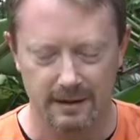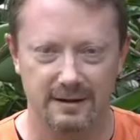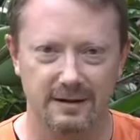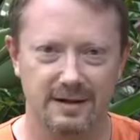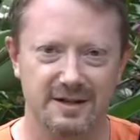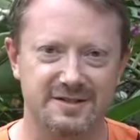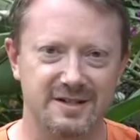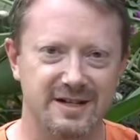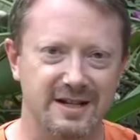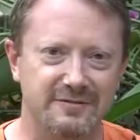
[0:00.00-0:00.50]

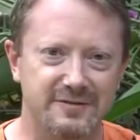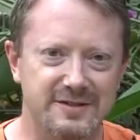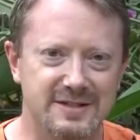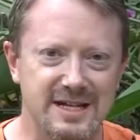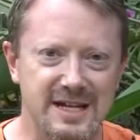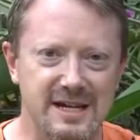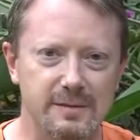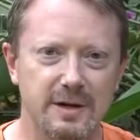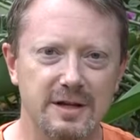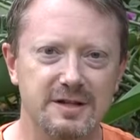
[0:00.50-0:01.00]
Listen, if
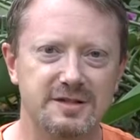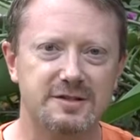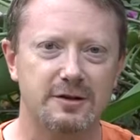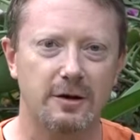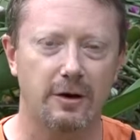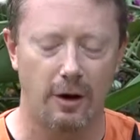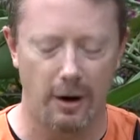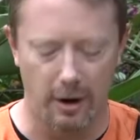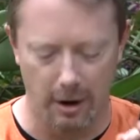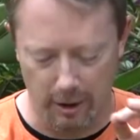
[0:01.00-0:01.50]
demons
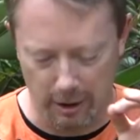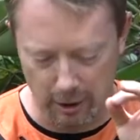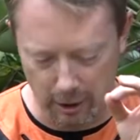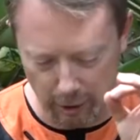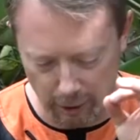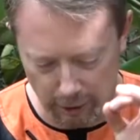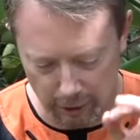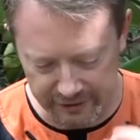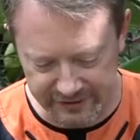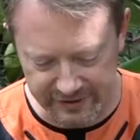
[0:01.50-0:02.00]
are
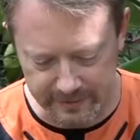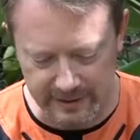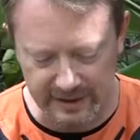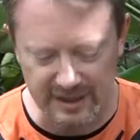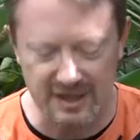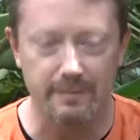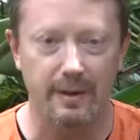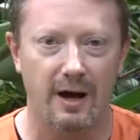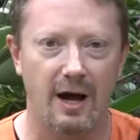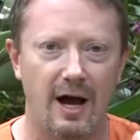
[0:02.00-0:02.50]

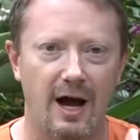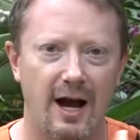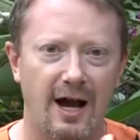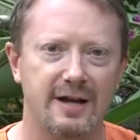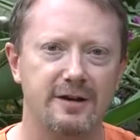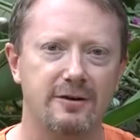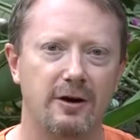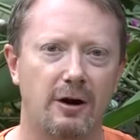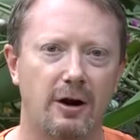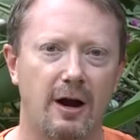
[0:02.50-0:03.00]
ultimately
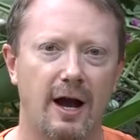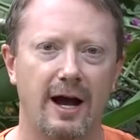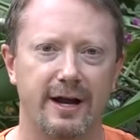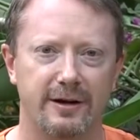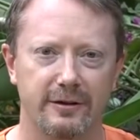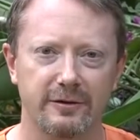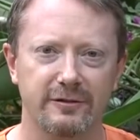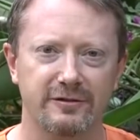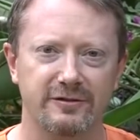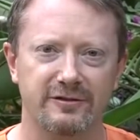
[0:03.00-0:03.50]
behind our
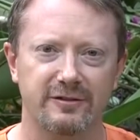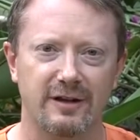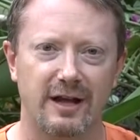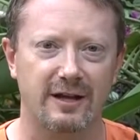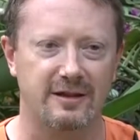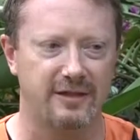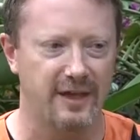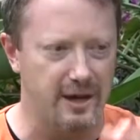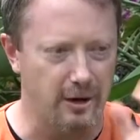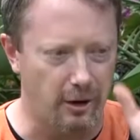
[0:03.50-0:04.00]
idols,
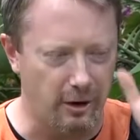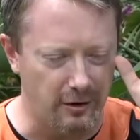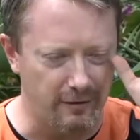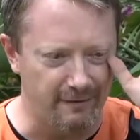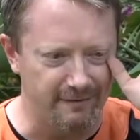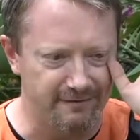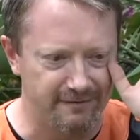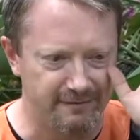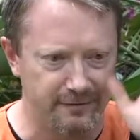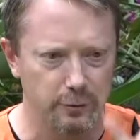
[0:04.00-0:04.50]
like they are
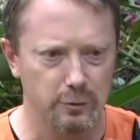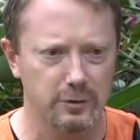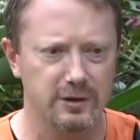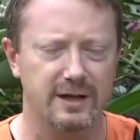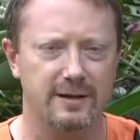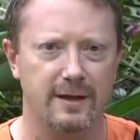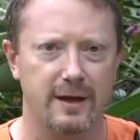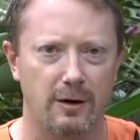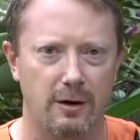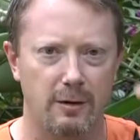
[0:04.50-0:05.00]

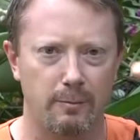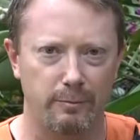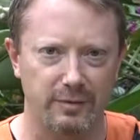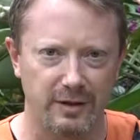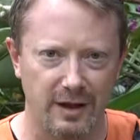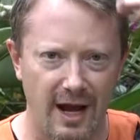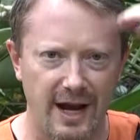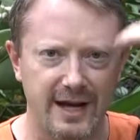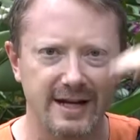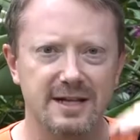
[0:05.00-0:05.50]
fooling, they are
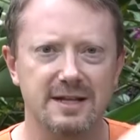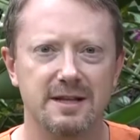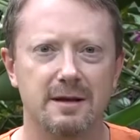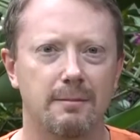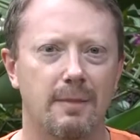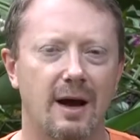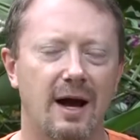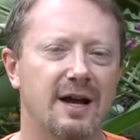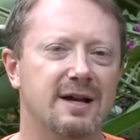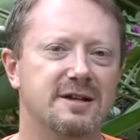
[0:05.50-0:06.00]
blinding the
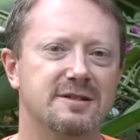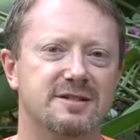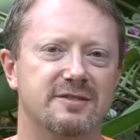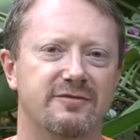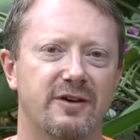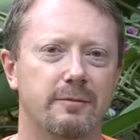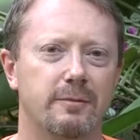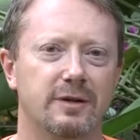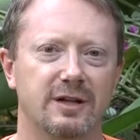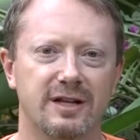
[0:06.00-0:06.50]
minds
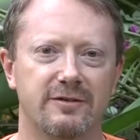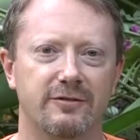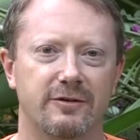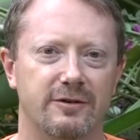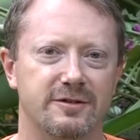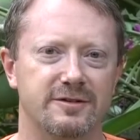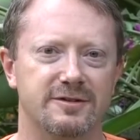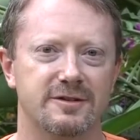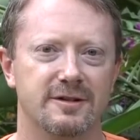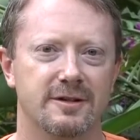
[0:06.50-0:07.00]
of
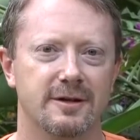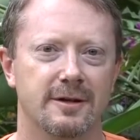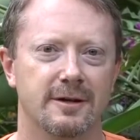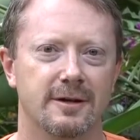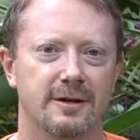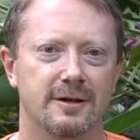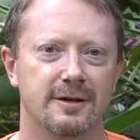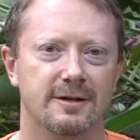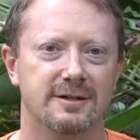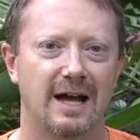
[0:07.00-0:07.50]
unbelievers
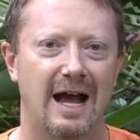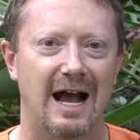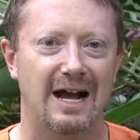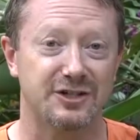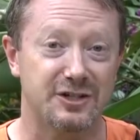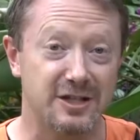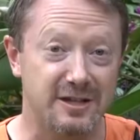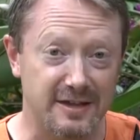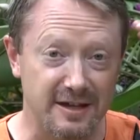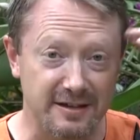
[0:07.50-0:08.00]
to
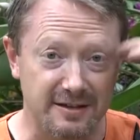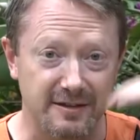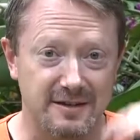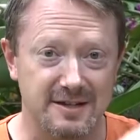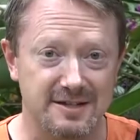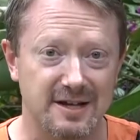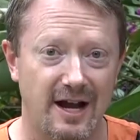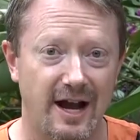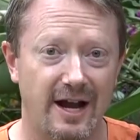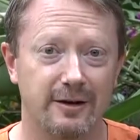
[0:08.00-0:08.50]
actually think that
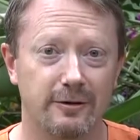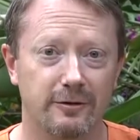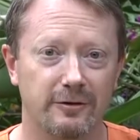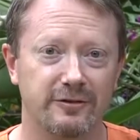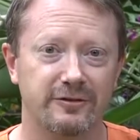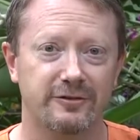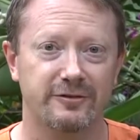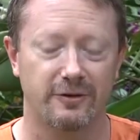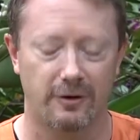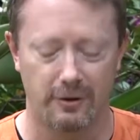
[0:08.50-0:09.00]
these
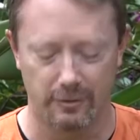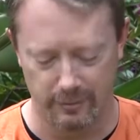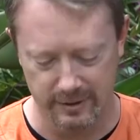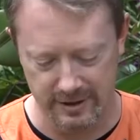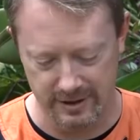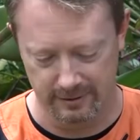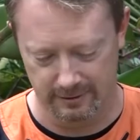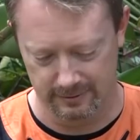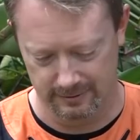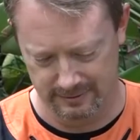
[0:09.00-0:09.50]
idols are
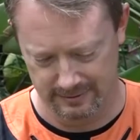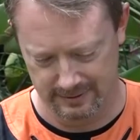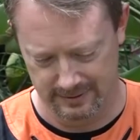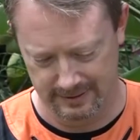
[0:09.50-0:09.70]
real.